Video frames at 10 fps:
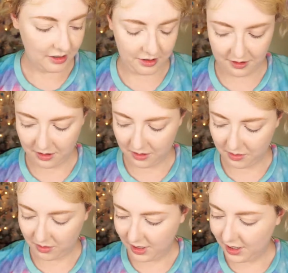
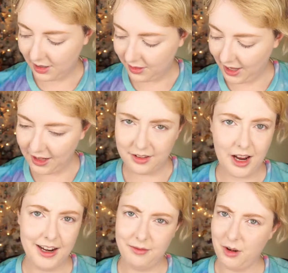So that's
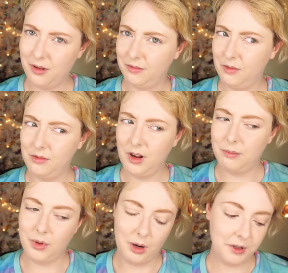kind of a
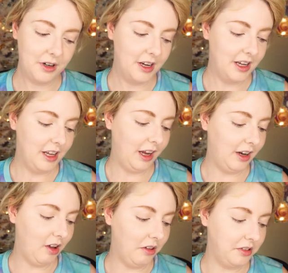bummer.
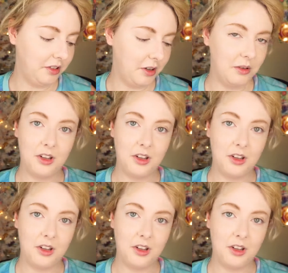And also,